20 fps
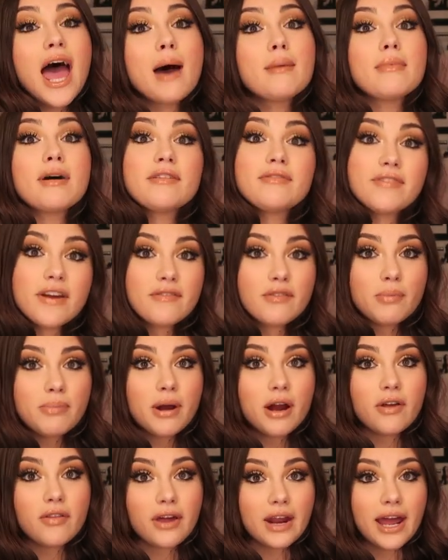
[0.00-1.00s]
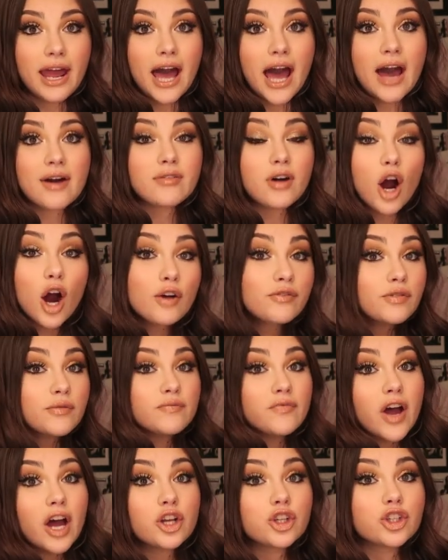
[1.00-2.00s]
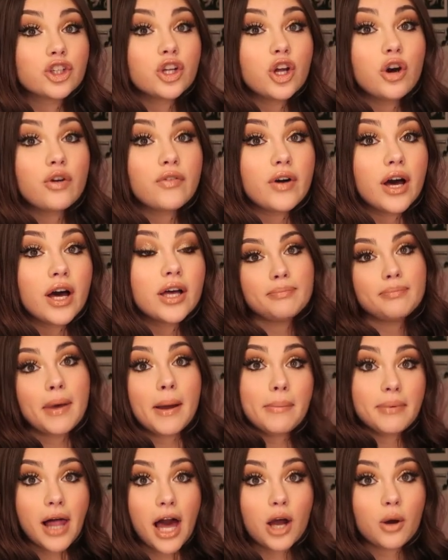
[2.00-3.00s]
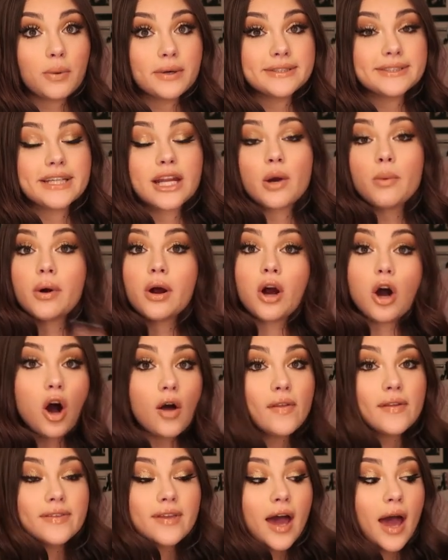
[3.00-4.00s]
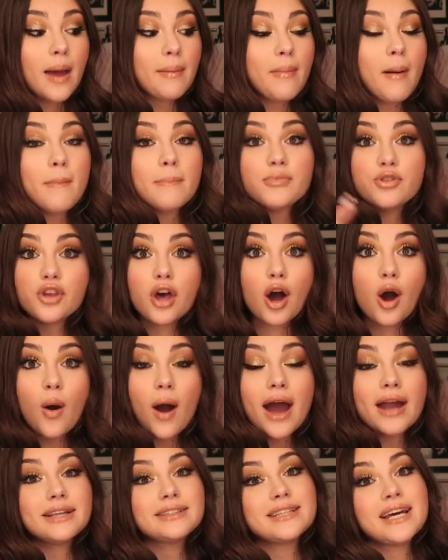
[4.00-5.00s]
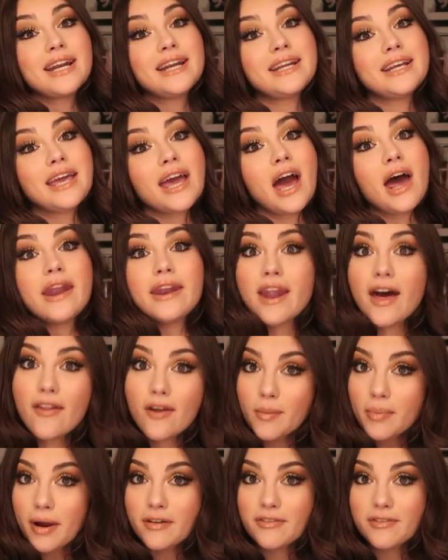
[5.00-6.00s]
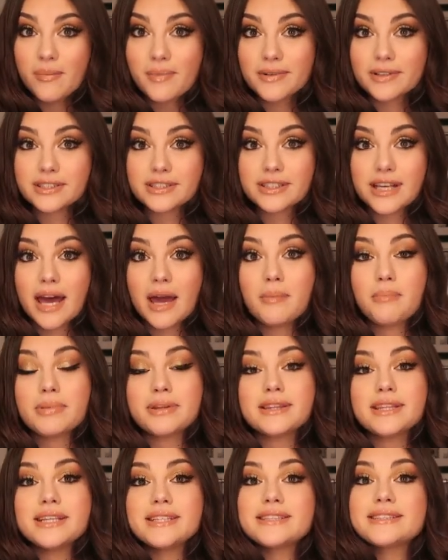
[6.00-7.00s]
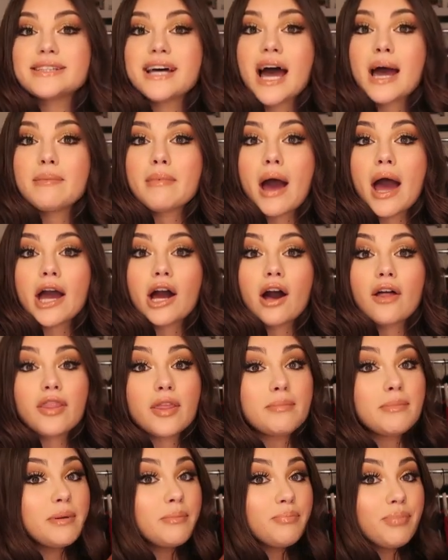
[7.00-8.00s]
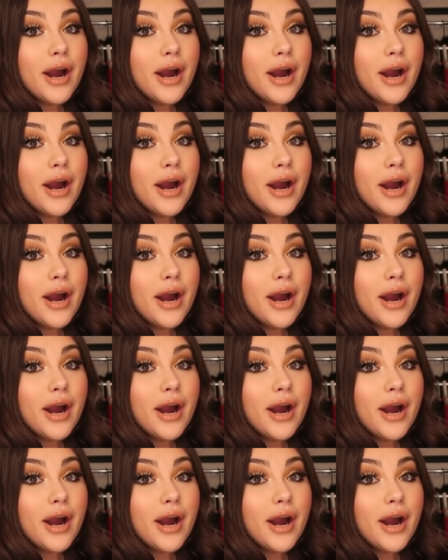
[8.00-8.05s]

and my favorite pair that I have are from Fashion Nova, my black ones that I wear all the time, so I decided to get another pair from their site, but this time I got them in